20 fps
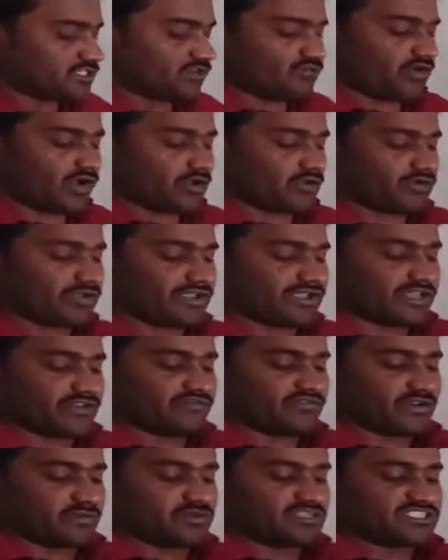the following
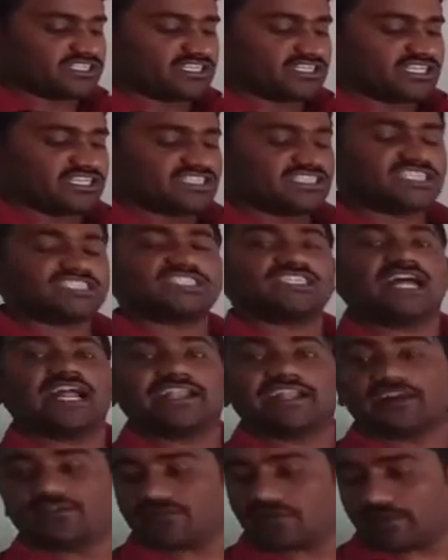information in the
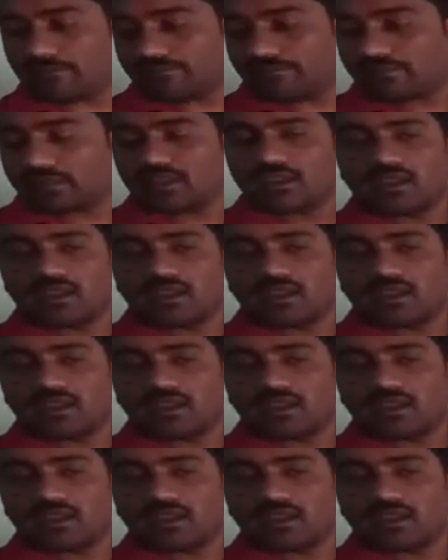standard form.